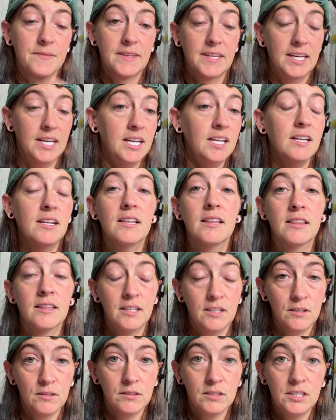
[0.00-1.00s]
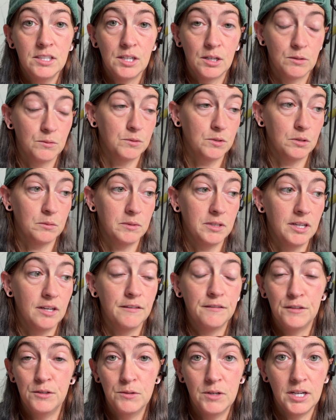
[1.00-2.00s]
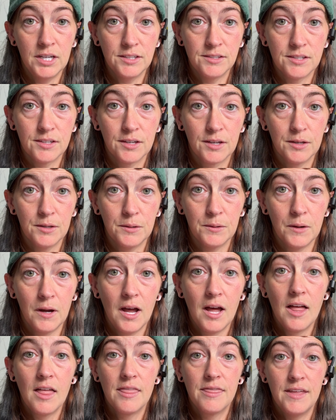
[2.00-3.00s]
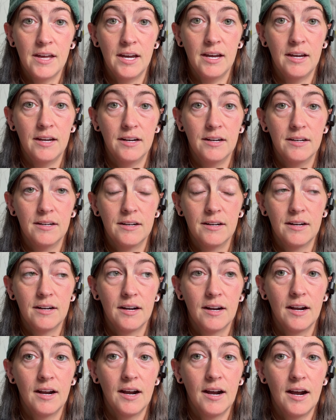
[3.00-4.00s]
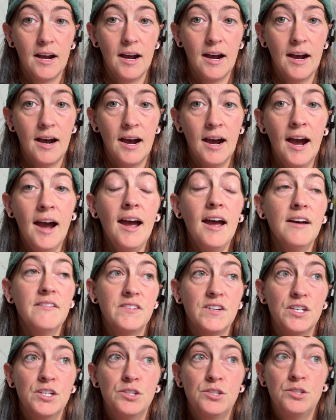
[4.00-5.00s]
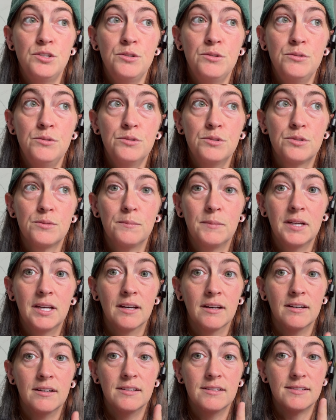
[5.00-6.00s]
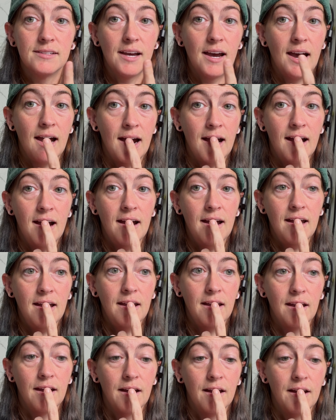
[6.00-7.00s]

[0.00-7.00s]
It literally dawned on me a few days ago that I have issues because and